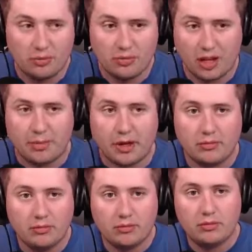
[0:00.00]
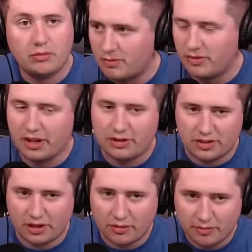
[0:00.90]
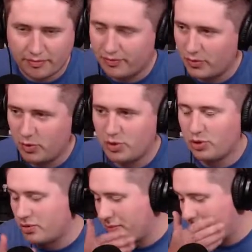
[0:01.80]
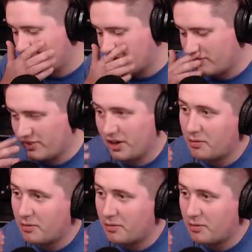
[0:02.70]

Gem, not bad. Team Flare is here. We do have to battle Team